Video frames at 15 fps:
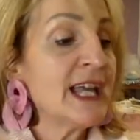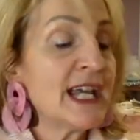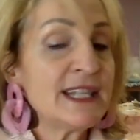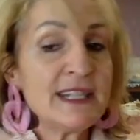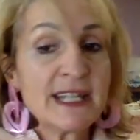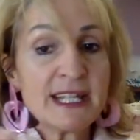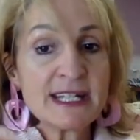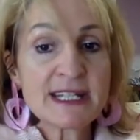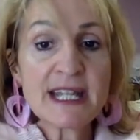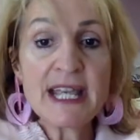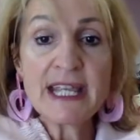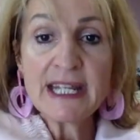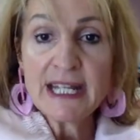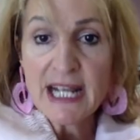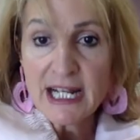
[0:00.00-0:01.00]
and they can
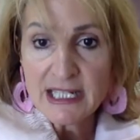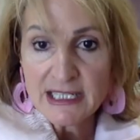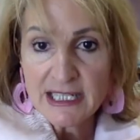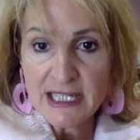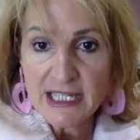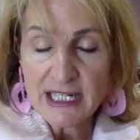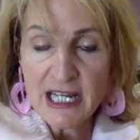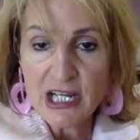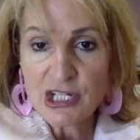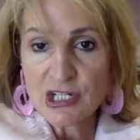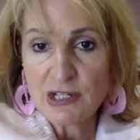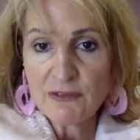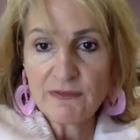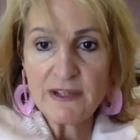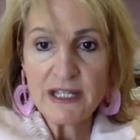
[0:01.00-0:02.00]
take it out and they can
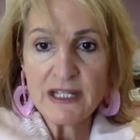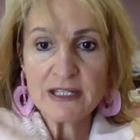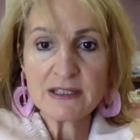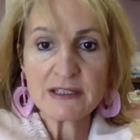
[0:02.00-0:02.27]
actually feel it.